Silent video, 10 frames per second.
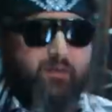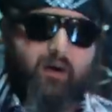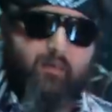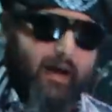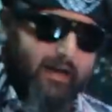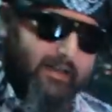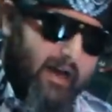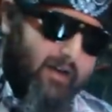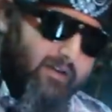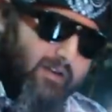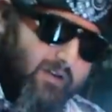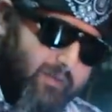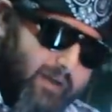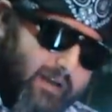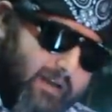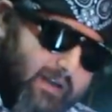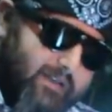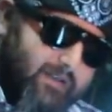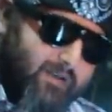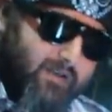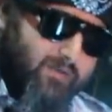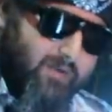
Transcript: wall back down a little bit so it's